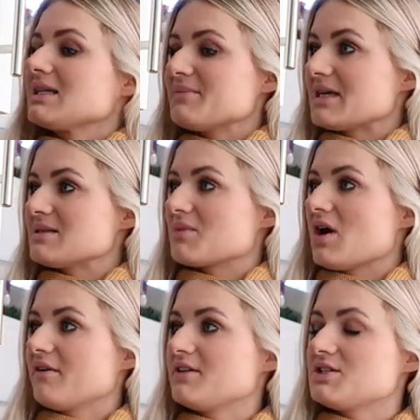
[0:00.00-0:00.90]
gonna make some
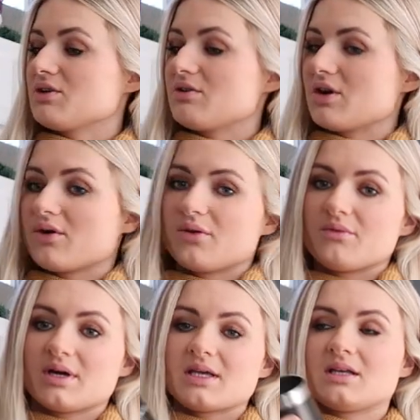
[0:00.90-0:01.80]
coffee to
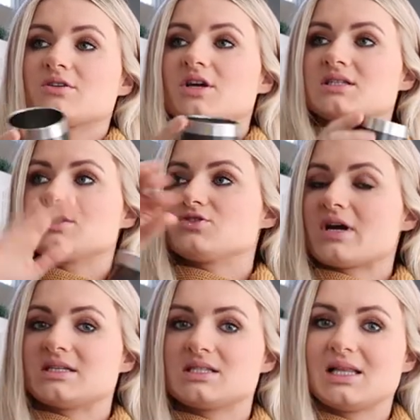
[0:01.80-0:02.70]
go, get Grayson dressed.